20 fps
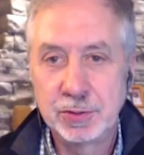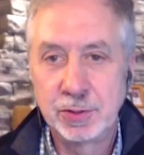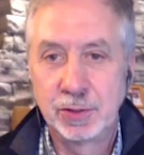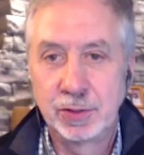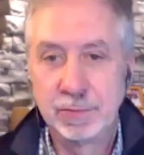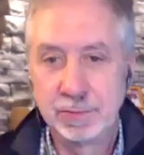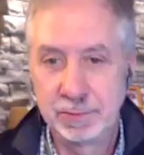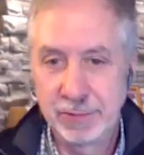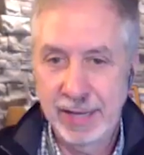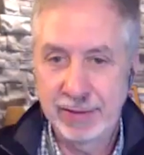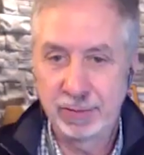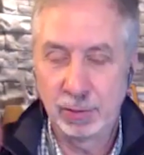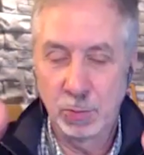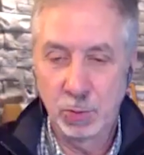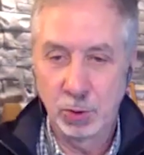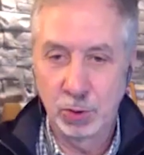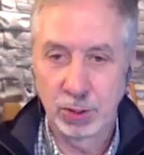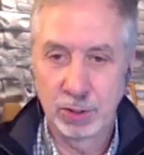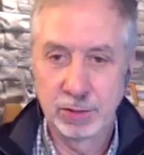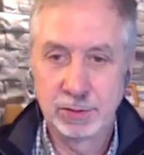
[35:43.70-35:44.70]
sort of have a
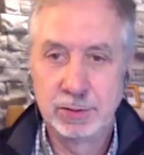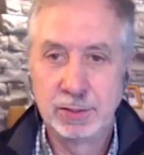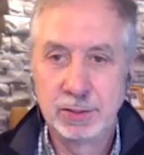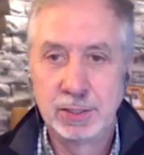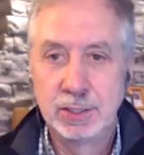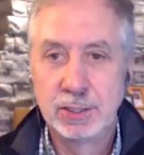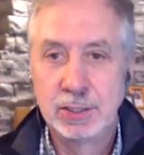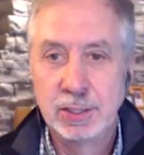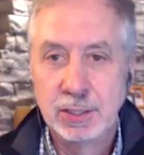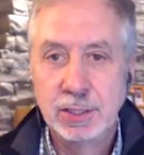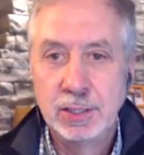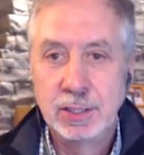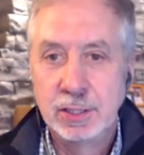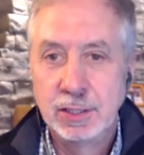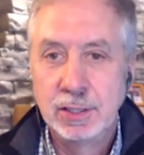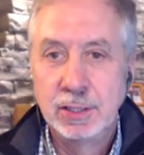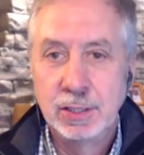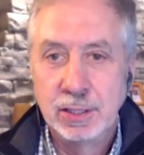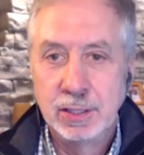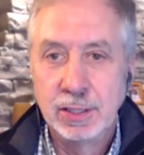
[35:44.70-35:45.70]
more
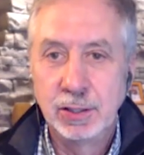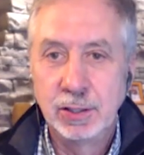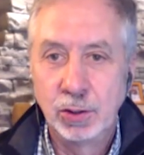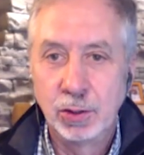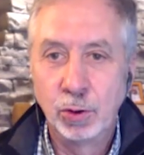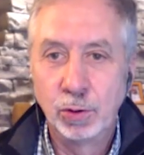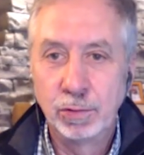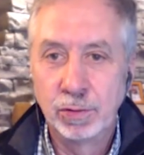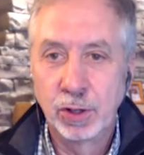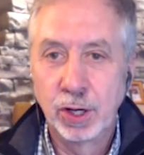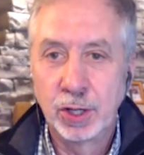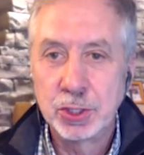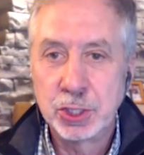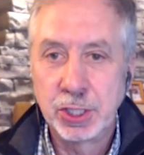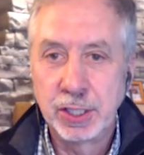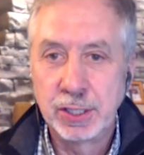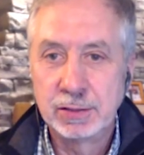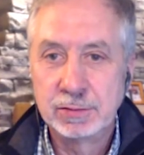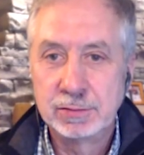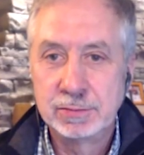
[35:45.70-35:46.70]
you know,
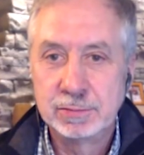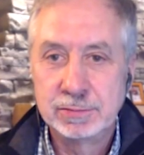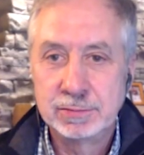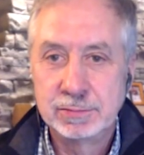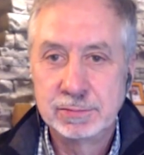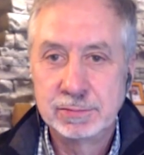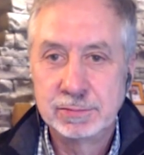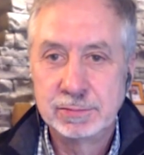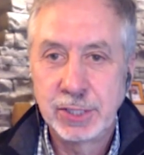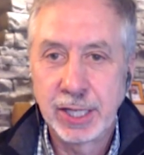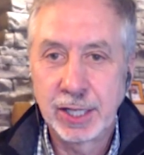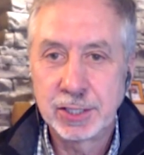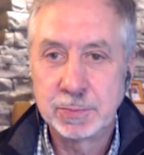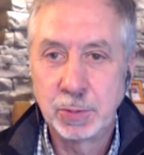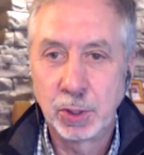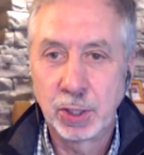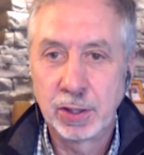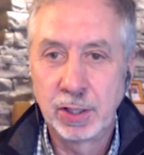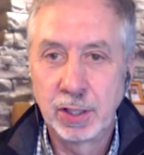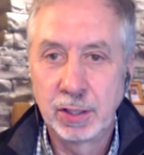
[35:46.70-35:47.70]
overarching
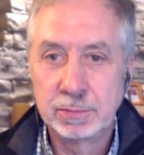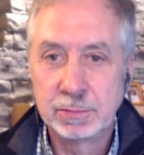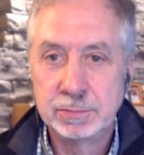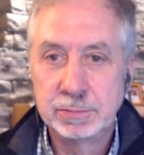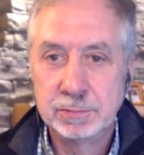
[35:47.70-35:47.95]
textbook there.